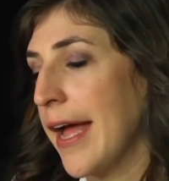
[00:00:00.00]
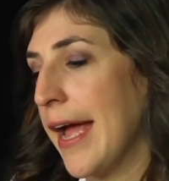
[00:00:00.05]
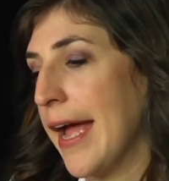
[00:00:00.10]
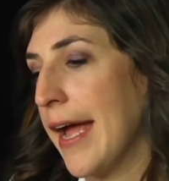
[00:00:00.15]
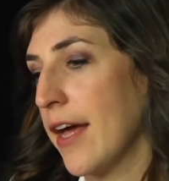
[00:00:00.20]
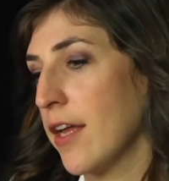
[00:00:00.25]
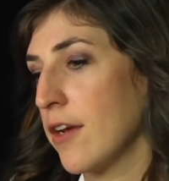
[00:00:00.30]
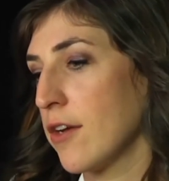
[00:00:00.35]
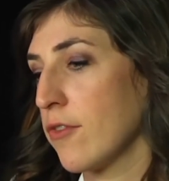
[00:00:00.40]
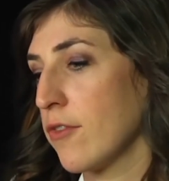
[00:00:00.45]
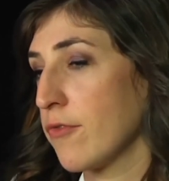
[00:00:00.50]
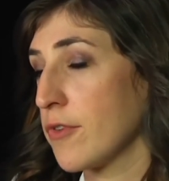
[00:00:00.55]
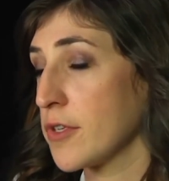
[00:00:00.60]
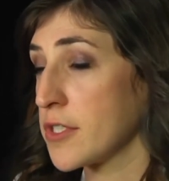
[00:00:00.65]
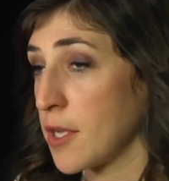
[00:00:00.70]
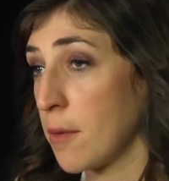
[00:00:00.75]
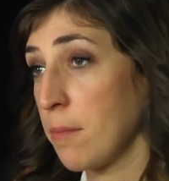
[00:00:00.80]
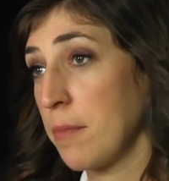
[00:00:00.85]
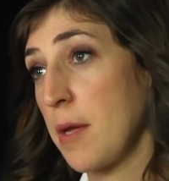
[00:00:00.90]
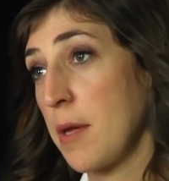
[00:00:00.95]
And for
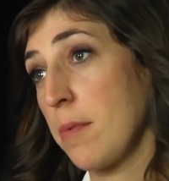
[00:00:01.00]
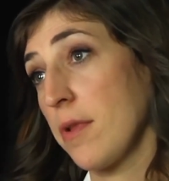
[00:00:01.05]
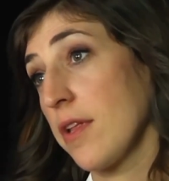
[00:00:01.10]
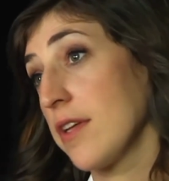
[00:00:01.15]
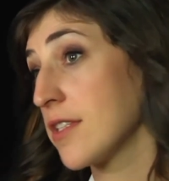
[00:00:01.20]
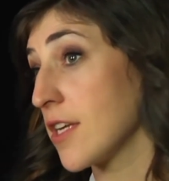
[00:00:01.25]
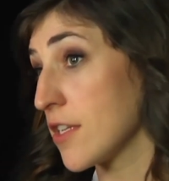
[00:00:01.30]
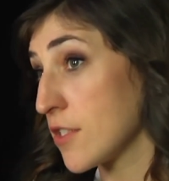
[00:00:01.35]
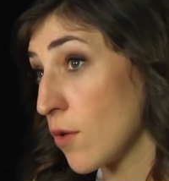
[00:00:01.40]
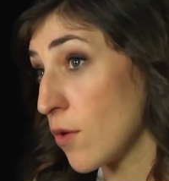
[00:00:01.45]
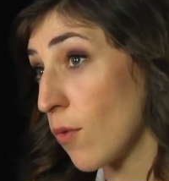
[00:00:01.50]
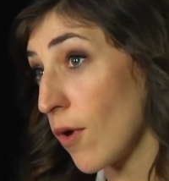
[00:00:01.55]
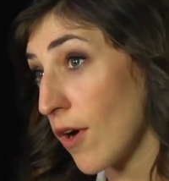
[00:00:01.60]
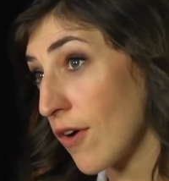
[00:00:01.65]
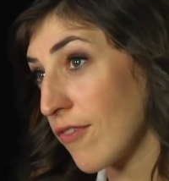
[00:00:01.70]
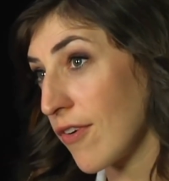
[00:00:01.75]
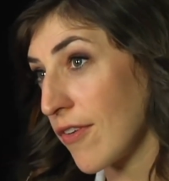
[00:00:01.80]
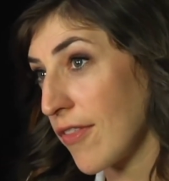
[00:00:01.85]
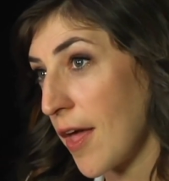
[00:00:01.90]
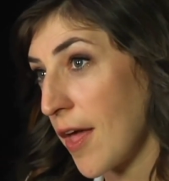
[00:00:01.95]
some people it doesn't work
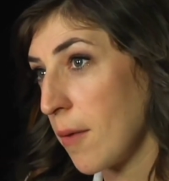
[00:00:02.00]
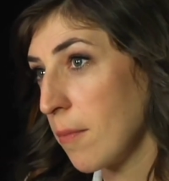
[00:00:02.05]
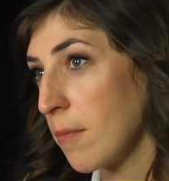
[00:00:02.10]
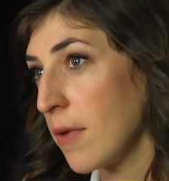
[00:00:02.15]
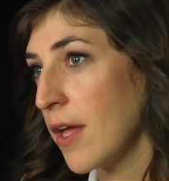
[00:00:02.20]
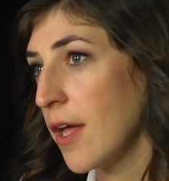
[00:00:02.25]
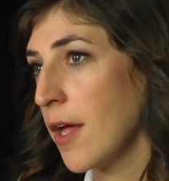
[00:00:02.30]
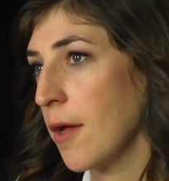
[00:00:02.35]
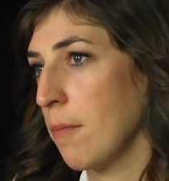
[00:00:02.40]
for them,